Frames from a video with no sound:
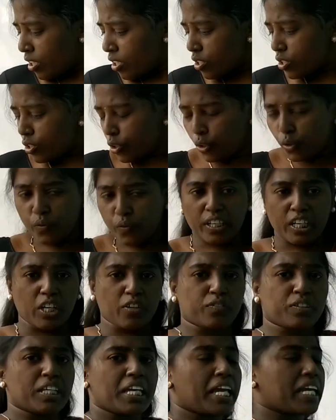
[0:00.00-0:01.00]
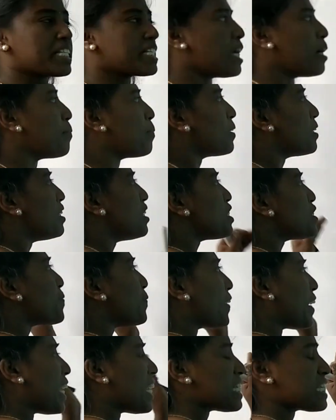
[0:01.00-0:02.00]
So one of the example is,
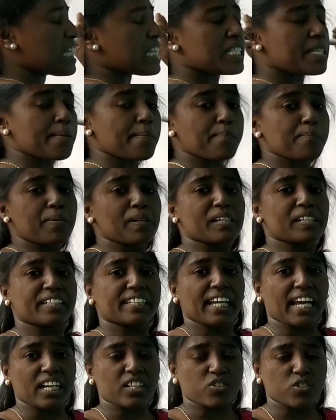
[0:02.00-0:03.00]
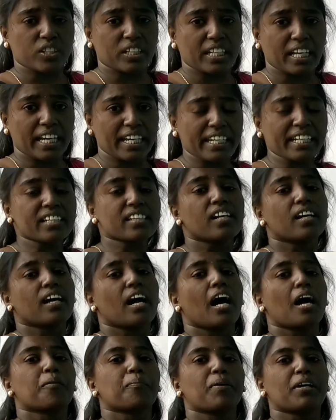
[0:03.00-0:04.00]
whereas the simple reaction like the
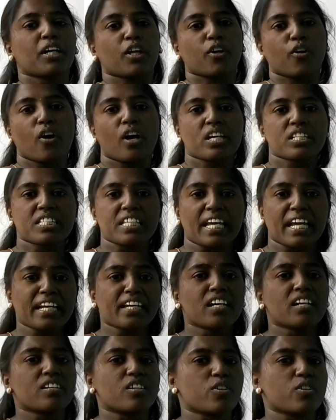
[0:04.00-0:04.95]
carbon dioxide